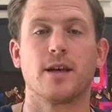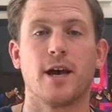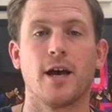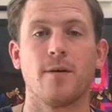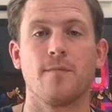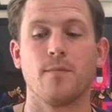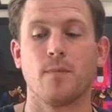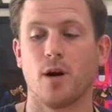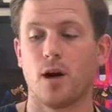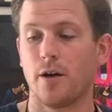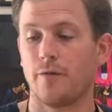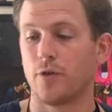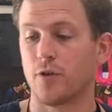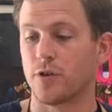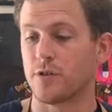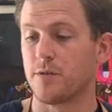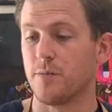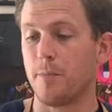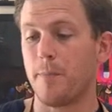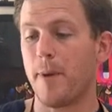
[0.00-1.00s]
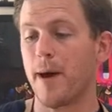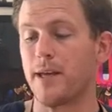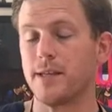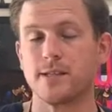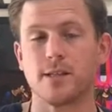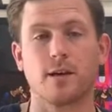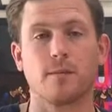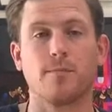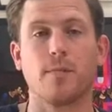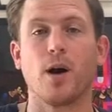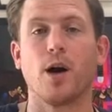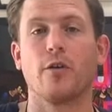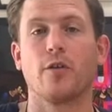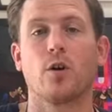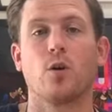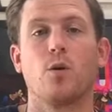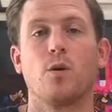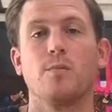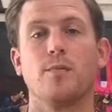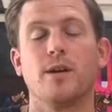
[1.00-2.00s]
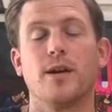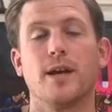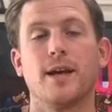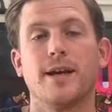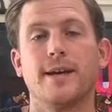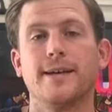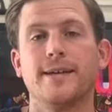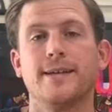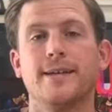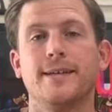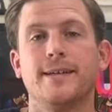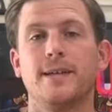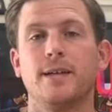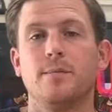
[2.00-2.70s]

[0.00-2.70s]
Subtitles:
I've got some basic bar equipment here,